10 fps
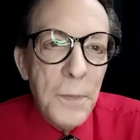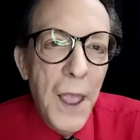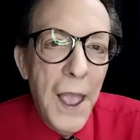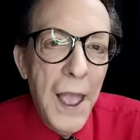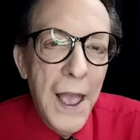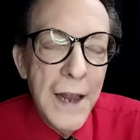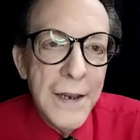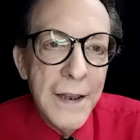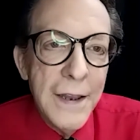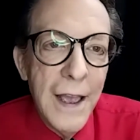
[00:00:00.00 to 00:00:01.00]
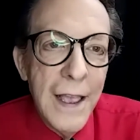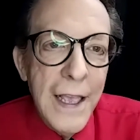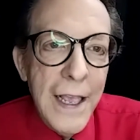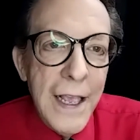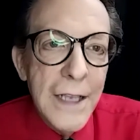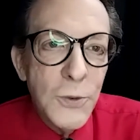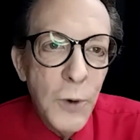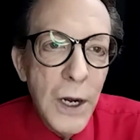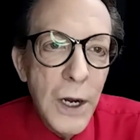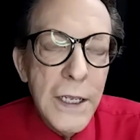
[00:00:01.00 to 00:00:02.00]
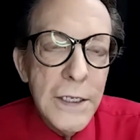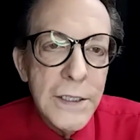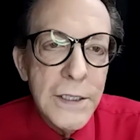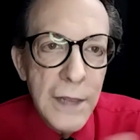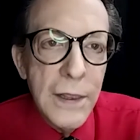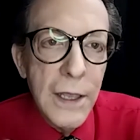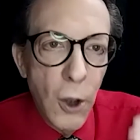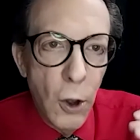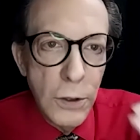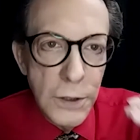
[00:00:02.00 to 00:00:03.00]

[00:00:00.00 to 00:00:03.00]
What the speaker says: And he has really set the gold